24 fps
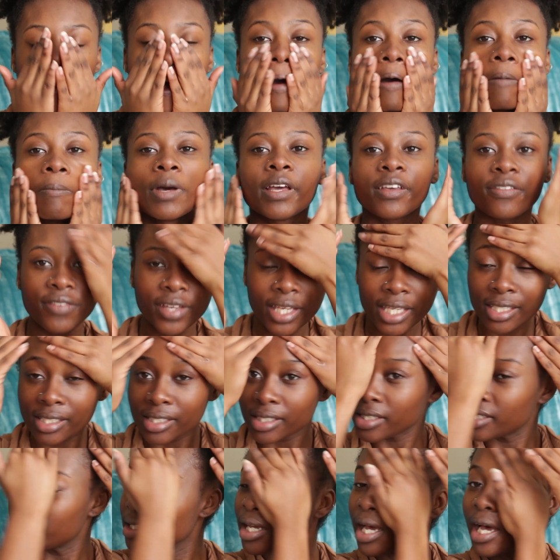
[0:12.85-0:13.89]
on my face
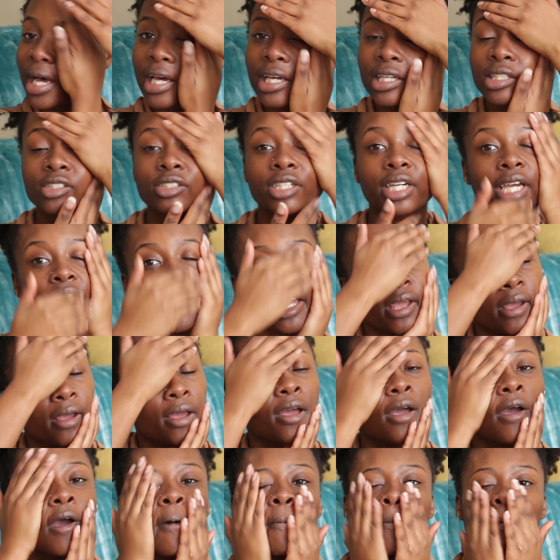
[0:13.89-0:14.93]
just to hydrate
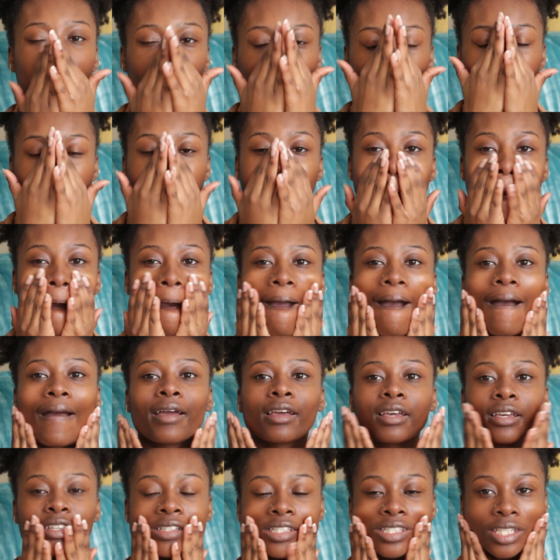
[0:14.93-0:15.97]
before I
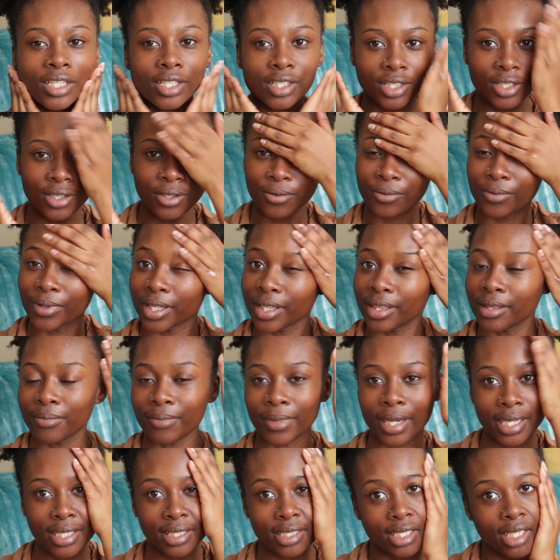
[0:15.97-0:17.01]
continue with
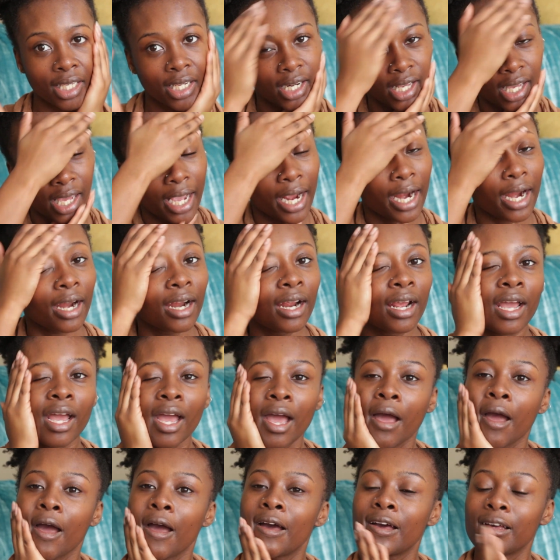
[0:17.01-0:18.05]
my skincare.
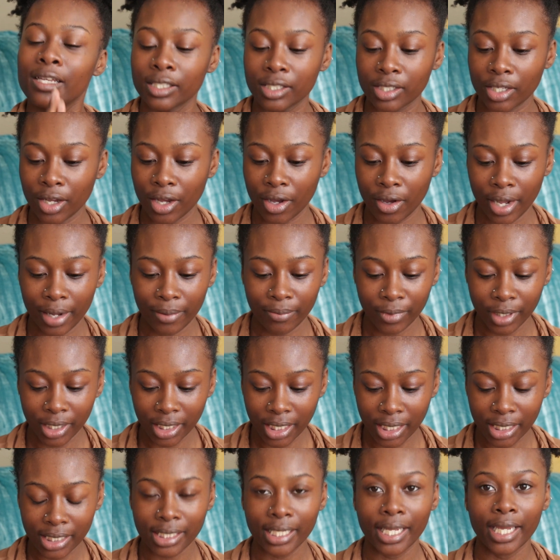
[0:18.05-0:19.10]
So I'm
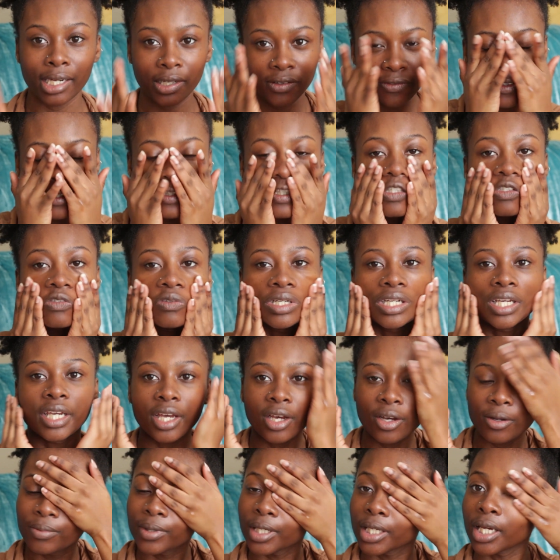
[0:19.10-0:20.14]
really excited for this
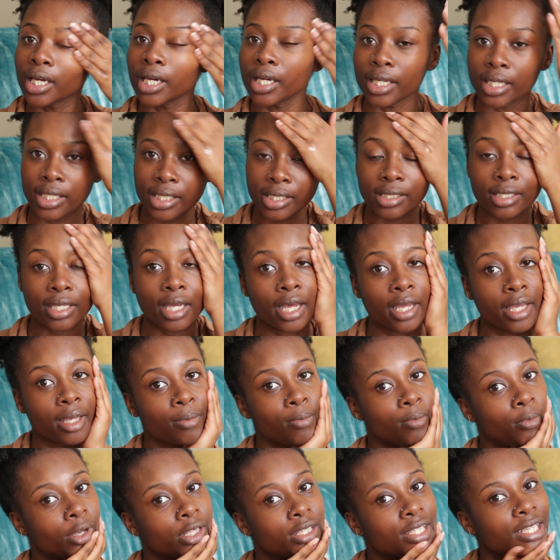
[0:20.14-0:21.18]
video because I
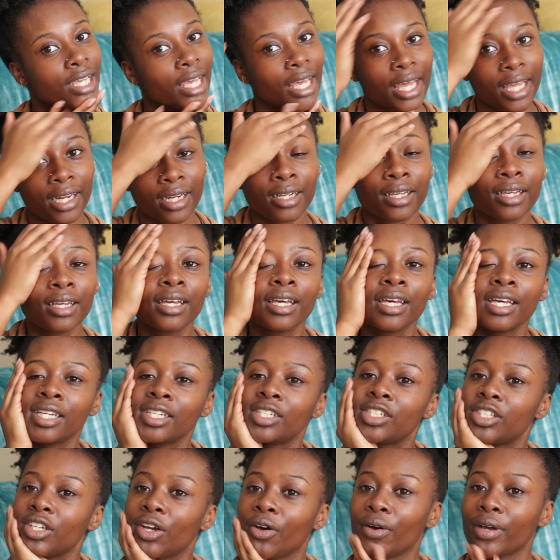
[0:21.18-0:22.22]
am once again
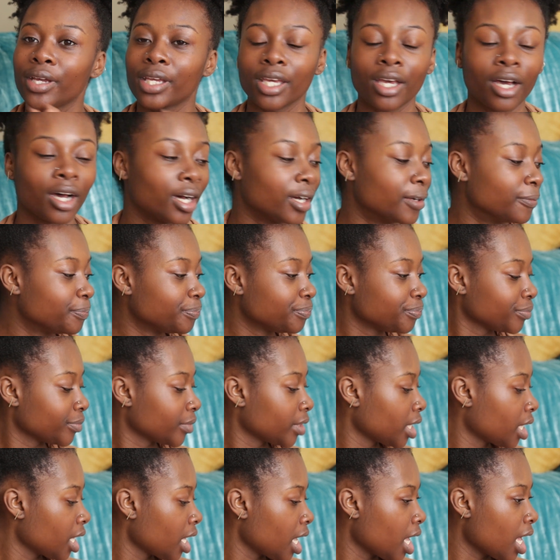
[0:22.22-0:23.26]
showing y'all
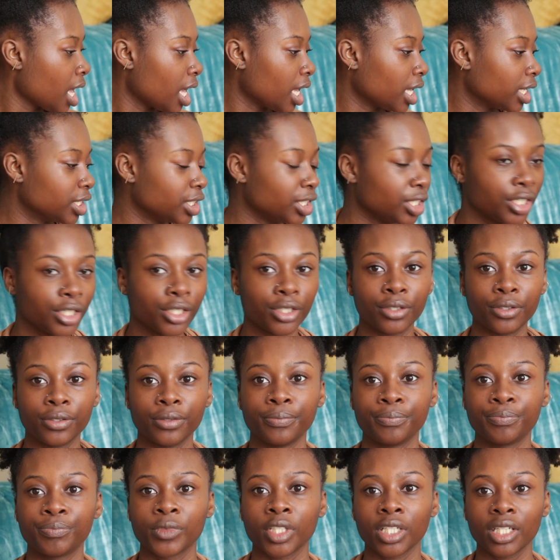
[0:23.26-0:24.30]
a new
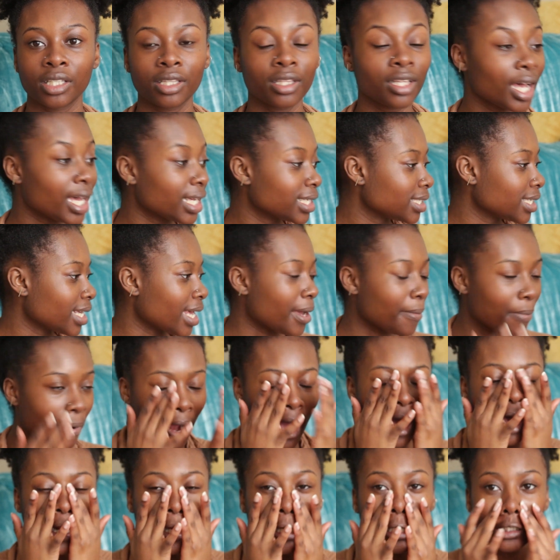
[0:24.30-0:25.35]
Glossier
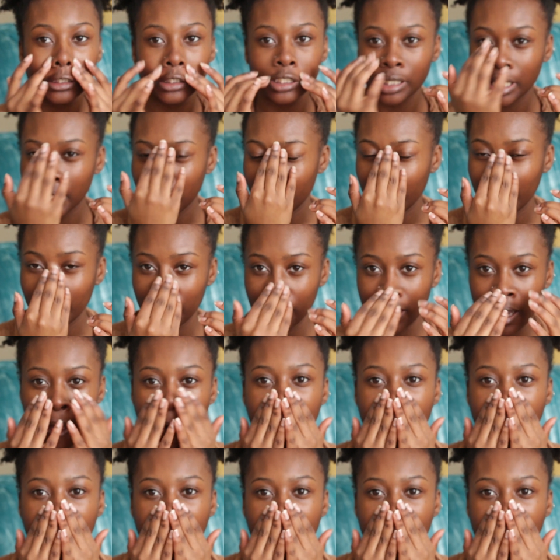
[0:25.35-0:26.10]
product that